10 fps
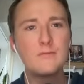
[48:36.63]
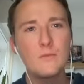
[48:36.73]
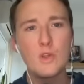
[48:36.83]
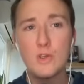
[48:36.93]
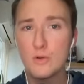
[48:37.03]

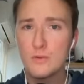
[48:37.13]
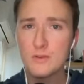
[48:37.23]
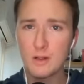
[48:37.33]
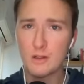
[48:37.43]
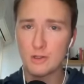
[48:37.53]
use
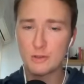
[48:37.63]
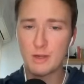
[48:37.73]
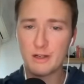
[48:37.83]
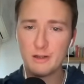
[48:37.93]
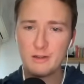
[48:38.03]
a larger
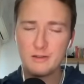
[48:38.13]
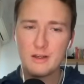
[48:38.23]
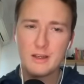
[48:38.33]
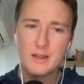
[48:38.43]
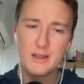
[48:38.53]
monitor
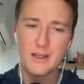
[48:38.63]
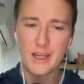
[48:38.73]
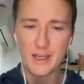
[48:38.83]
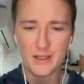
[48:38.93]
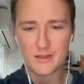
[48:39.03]

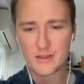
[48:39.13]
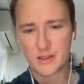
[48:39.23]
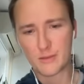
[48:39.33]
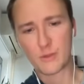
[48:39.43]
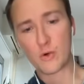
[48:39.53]
and
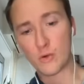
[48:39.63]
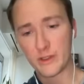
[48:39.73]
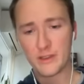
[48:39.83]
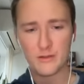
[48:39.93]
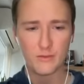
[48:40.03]
some
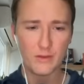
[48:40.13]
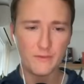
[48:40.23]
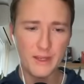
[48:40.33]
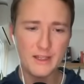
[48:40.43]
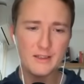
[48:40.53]
cooling with
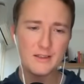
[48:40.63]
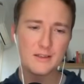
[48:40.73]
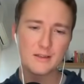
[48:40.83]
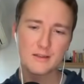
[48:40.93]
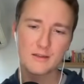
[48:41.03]

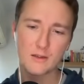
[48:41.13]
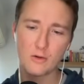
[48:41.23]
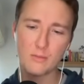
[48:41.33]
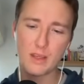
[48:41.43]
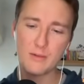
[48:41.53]
fans. So
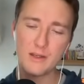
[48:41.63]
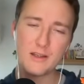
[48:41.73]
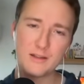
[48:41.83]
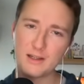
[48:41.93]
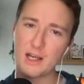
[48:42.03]

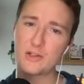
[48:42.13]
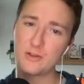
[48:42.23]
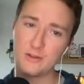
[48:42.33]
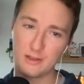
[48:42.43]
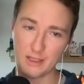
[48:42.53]
maybe I
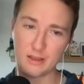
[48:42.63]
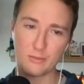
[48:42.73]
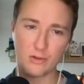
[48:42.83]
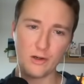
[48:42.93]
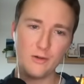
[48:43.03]
should get the
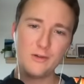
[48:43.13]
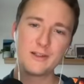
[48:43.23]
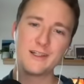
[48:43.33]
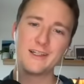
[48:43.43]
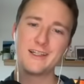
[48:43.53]
Pro.
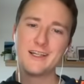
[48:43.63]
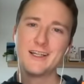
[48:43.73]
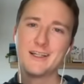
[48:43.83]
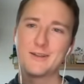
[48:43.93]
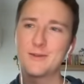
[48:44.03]

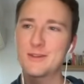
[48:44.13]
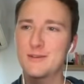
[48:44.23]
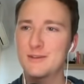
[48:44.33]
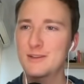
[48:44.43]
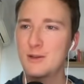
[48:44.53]
Wasn't
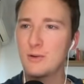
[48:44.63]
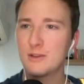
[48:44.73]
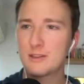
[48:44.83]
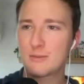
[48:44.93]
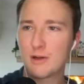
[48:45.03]
totally
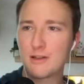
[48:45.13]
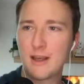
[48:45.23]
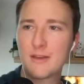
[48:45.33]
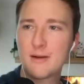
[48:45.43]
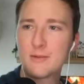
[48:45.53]
smart now
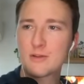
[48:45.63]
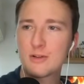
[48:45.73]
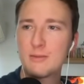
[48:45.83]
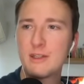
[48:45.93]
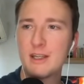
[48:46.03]
that I'm
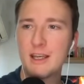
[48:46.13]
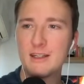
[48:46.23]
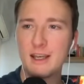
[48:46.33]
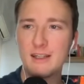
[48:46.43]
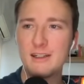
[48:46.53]
streaming and
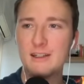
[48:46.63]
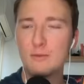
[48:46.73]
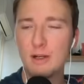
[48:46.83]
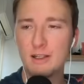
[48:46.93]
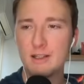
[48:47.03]
editing
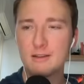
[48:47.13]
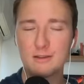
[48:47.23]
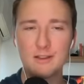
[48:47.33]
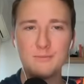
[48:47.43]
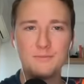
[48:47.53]
while I
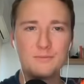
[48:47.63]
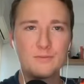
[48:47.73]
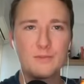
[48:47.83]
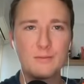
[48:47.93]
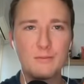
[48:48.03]
stream.
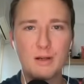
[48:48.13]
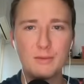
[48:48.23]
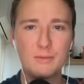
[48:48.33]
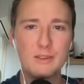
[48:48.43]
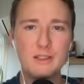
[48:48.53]

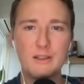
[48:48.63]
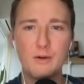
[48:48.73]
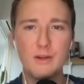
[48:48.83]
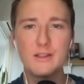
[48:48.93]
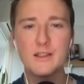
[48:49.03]
Probably
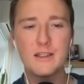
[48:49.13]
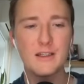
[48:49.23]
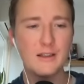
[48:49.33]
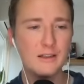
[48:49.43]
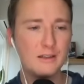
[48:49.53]
going to need
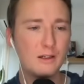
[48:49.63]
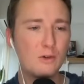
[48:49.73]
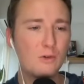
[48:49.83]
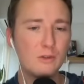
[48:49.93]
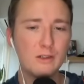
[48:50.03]
a
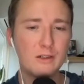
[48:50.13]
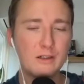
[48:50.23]
cooler,